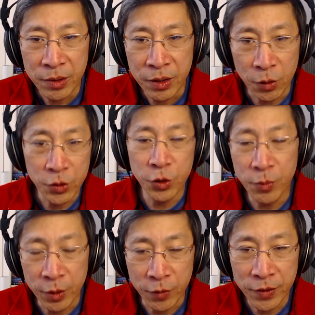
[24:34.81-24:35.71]
goes
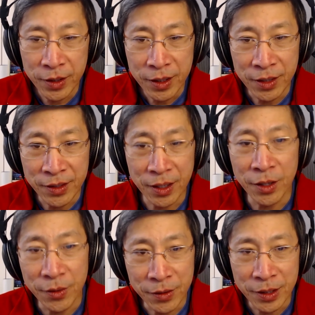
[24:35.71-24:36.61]
supernova and the
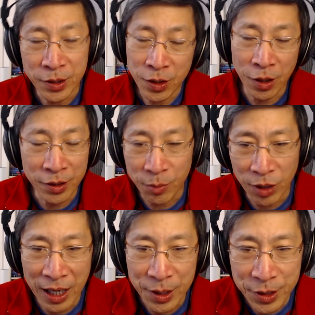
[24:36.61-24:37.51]
other is caught in the
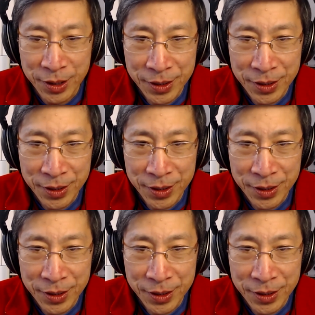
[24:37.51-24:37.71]
blast.